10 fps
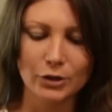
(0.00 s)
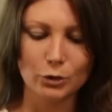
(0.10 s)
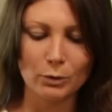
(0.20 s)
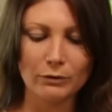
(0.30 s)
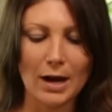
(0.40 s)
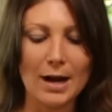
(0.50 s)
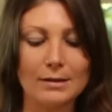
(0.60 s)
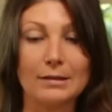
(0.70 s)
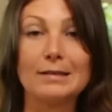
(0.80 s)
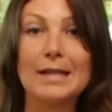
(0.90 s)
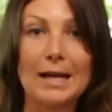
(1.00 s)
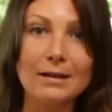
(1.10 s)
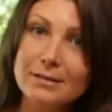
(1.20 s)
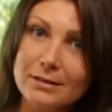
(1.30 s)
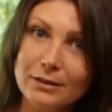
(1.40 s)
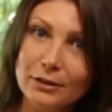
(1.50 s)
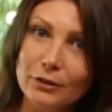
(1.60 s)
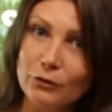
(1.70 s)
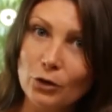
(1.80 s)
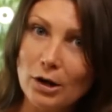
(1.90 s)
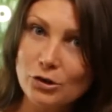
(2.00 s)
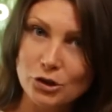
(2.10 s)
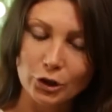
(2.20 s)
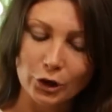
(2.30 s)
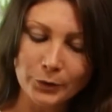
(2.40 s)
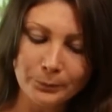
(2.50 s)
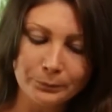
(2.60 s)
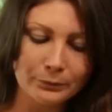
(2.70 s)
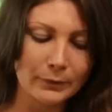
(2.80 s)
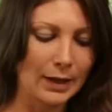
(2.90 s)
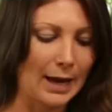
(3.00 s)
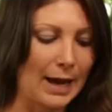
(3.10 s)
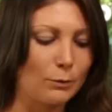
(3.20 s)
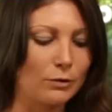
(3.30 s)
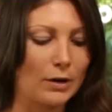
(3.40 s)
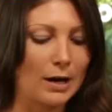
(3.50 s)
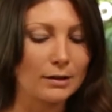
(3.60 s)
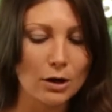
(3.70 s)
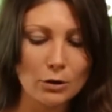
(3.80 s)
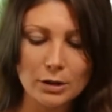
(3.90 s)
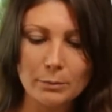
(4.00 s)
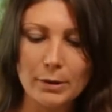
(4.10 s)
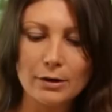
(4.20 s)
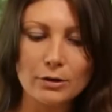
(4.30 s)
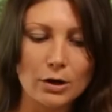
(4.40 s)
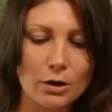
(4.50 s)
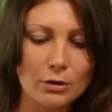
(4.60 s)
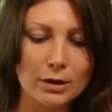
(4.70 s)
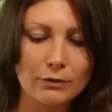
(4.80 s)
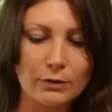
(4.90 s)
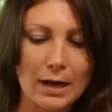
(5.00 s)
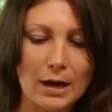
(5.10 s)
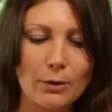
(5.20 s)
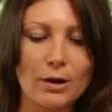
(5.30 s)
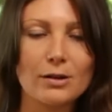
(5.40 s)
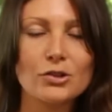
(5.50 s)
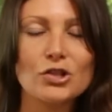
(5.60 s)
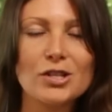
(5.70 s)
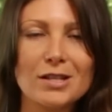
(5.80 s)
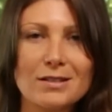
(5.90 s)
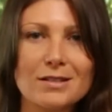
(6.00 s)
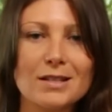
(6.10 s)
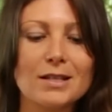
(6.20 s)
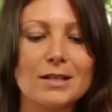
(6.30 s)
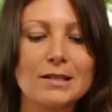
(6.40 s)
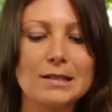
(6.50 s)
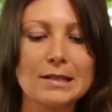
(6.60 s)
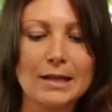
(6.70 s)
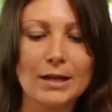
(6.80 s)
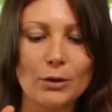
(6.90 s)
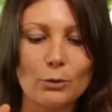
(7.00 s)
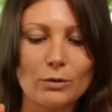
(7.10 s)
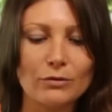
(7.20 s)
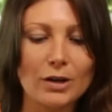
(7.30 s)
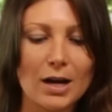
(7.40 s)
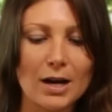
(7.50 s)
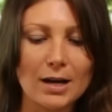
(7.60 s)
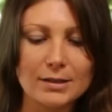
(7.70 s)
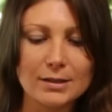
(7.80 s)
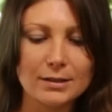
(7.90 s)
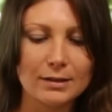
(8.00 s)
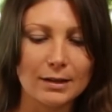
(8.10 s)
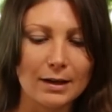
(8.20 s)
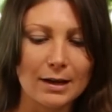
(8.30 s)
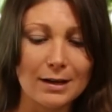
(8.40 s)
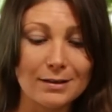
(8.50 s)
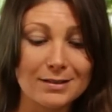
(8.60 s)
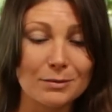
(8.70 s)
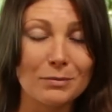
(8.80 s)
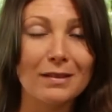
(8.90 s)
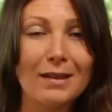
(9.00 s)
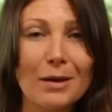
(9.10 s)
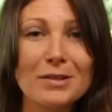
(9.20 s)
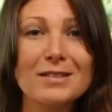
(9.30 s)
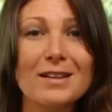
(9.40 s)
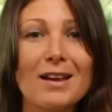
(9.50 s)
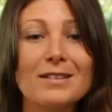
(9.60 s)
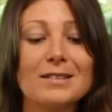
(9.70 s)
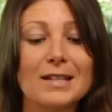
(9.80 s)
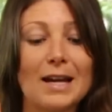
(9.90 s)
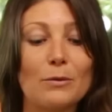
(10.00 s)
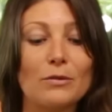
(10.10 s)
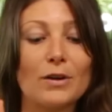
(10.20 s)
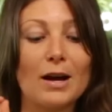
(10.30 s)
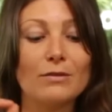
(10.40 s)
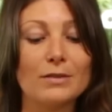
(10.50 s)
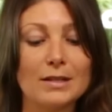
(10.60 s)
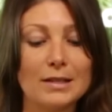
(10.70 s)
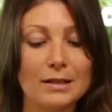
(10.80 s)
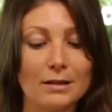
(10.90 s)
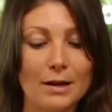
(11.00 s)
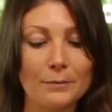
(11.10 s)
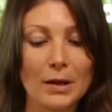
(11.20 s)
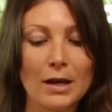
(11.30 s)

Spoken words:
So we've got dates for our sugar, and we've got coconut butter, coconut flour, chia seeds, we've got some lemon zest, and we've got vanilla.